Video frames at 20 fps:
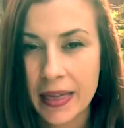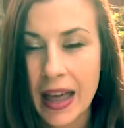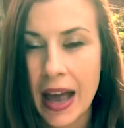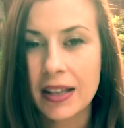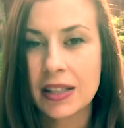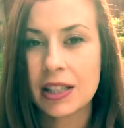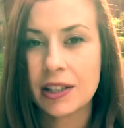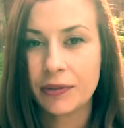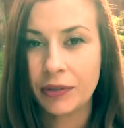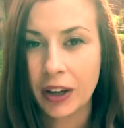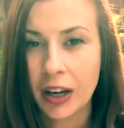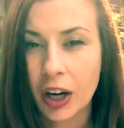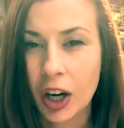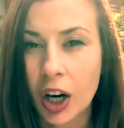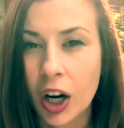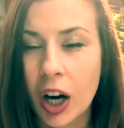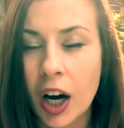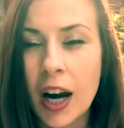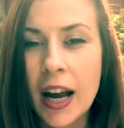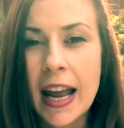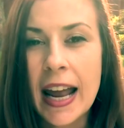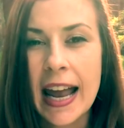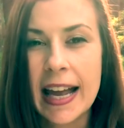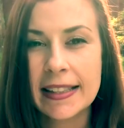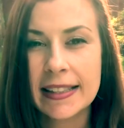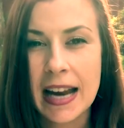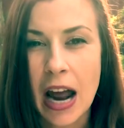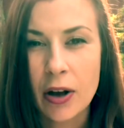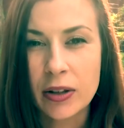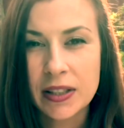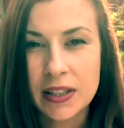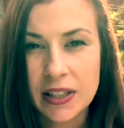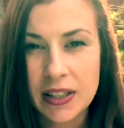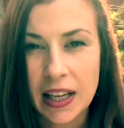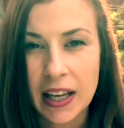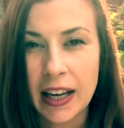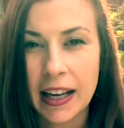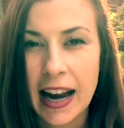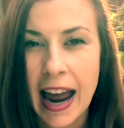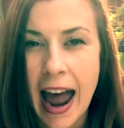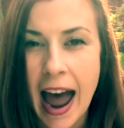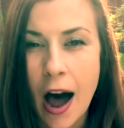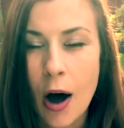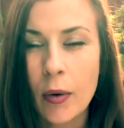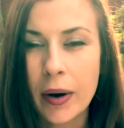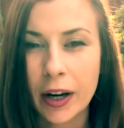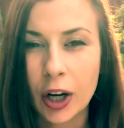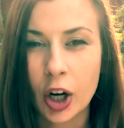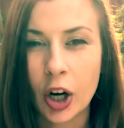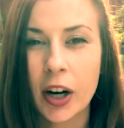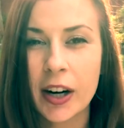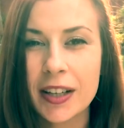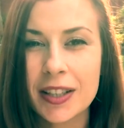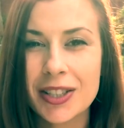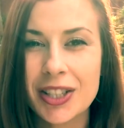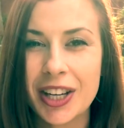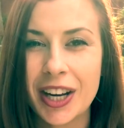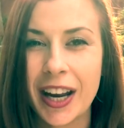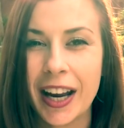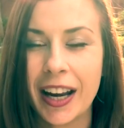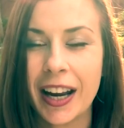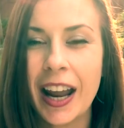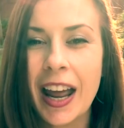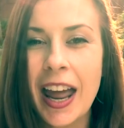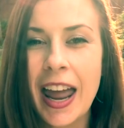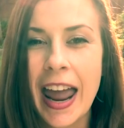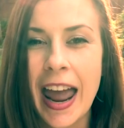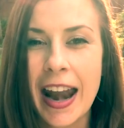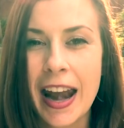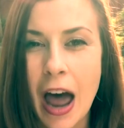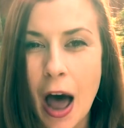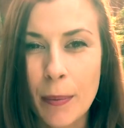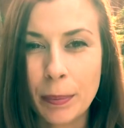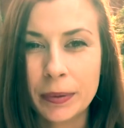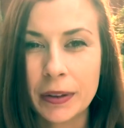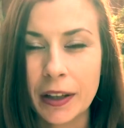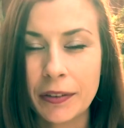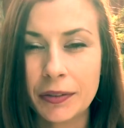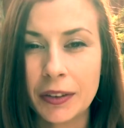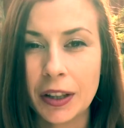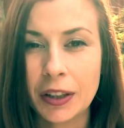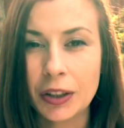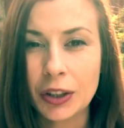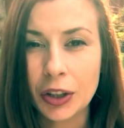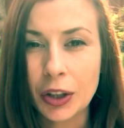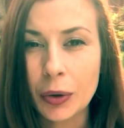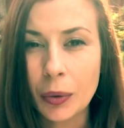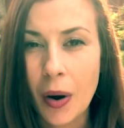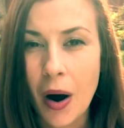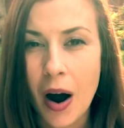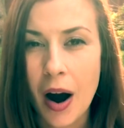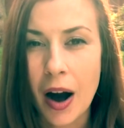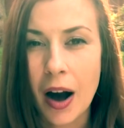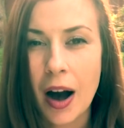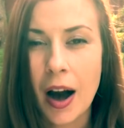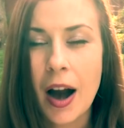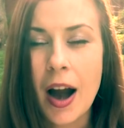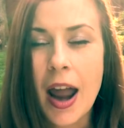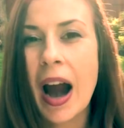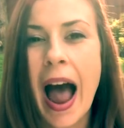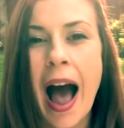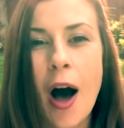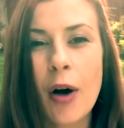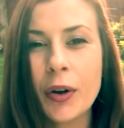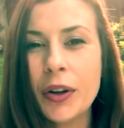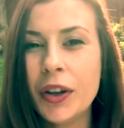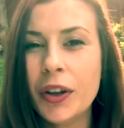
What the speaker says: in that sphere is now seeing how encouraging and uplifting you are, how